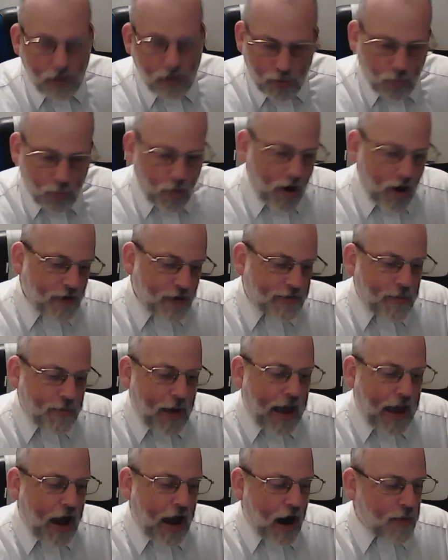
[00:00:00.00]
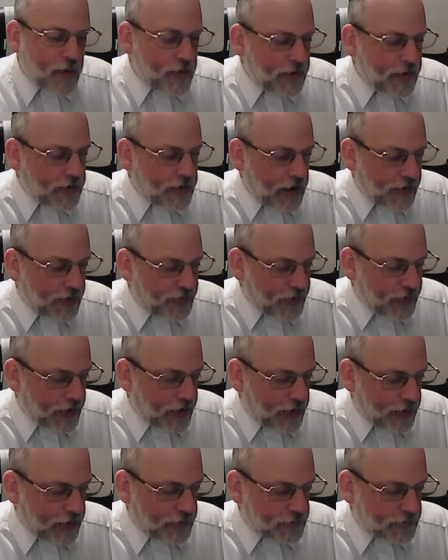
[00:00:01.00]
Words of my heart mean
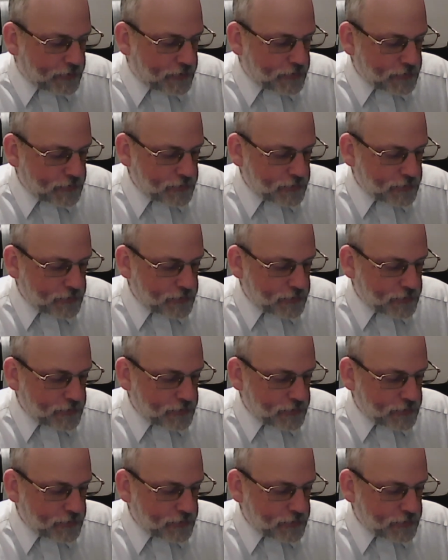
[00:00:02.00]
nothing.